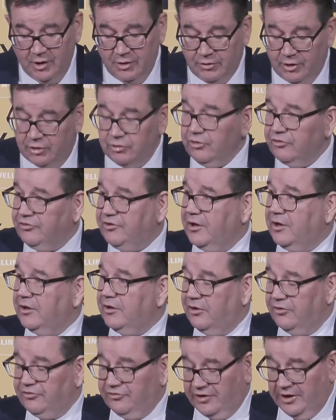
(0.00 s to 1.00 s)
that New
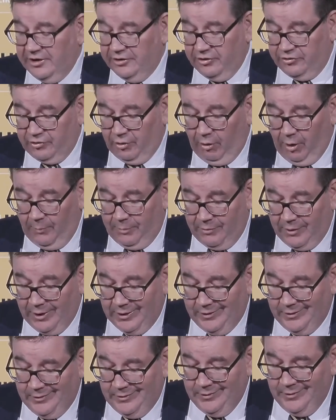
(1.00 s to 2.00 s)
Zealand has tended to
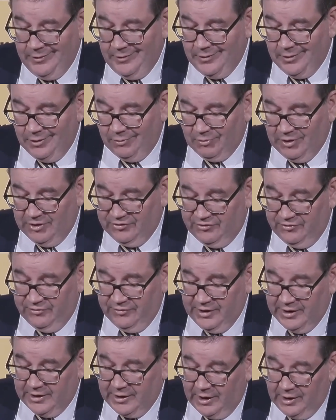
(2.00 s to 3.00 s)
operate in recent
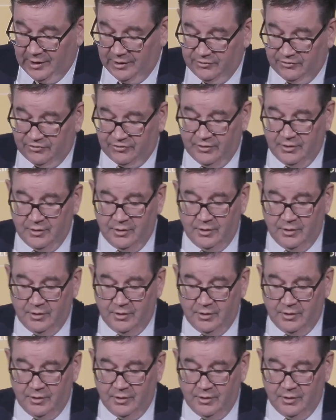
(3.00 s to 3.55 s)
decades.